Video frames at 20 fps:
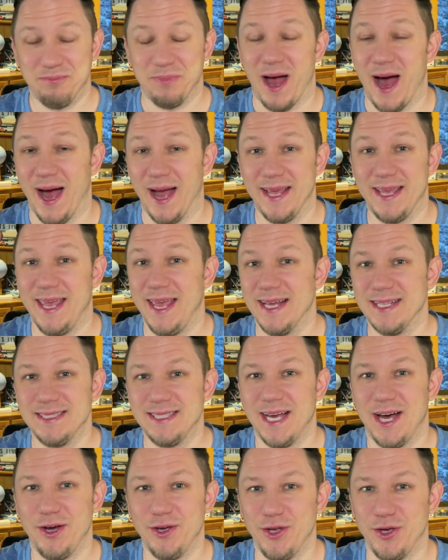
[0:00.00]
I can't
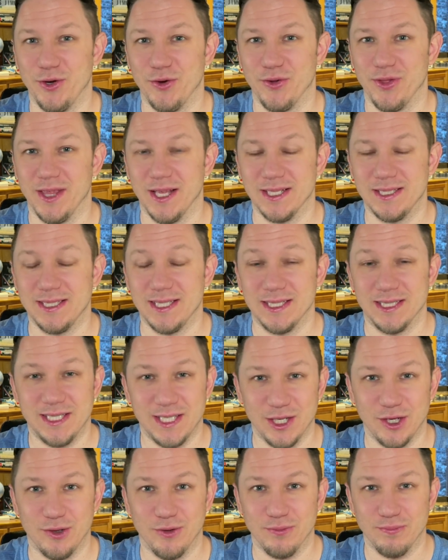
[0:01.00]
tell you this
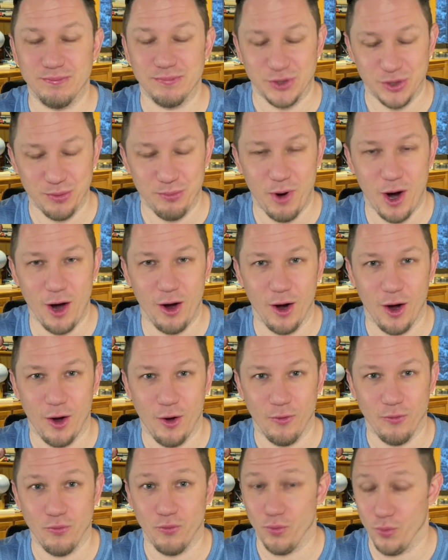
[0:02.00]
until
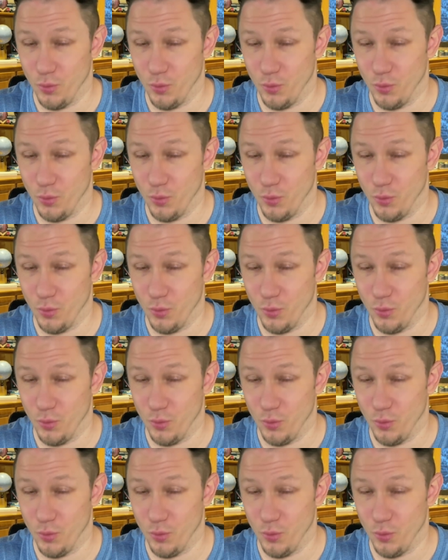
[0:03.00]
tomorrow.